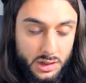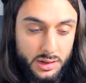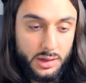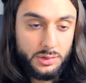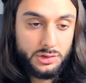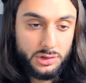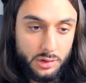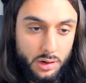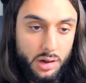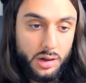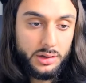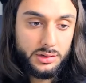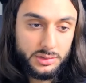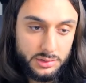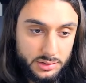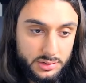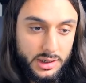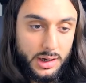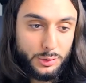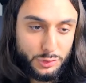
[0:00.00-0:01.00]
was nice.
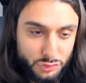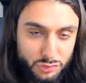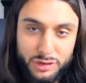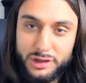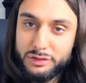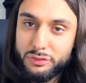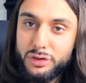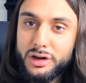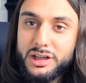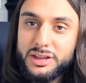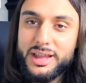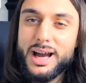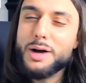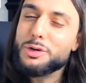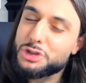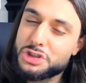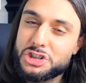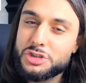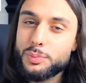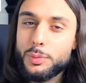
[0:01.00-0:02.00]
That was really, really, that
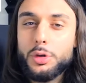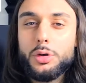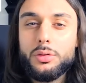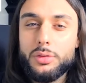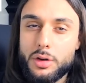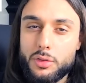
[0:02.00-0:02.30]
was smooth.